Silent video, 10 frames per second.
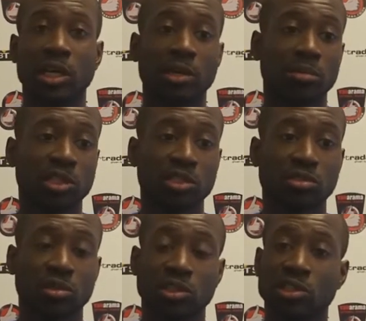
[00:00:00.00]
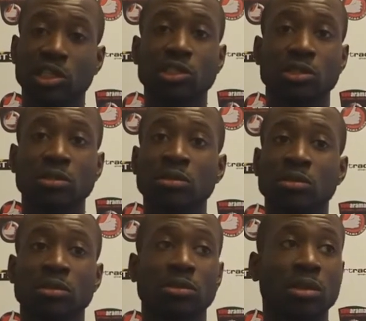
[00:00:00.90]
each game, each
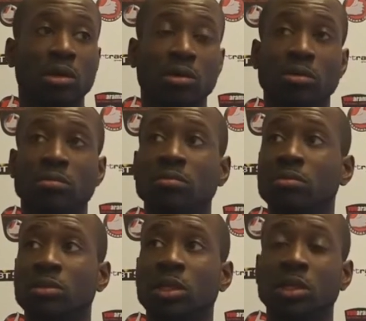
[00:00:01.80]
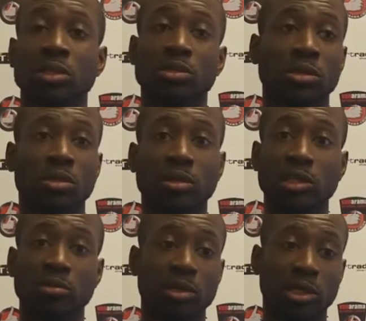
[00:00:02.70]
transition. So
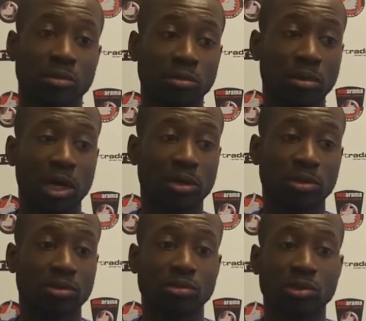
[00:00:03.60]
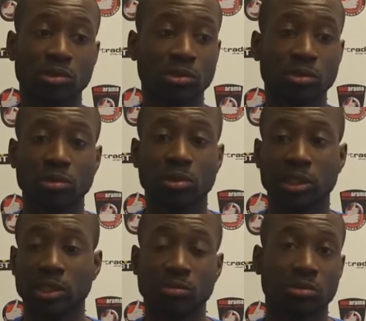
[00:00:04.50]
anyway, I'm going to continue to
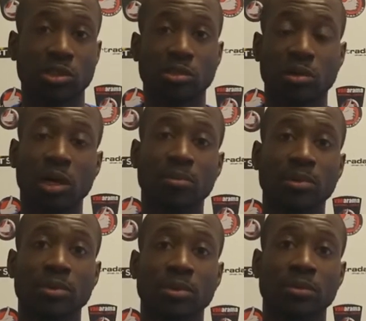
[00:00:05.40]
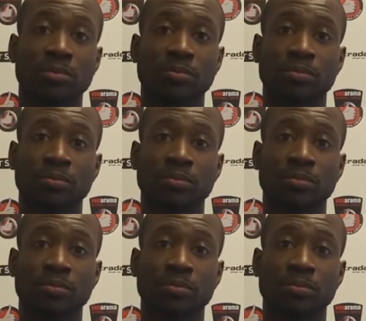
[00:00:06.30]
do it and we'll see what happens.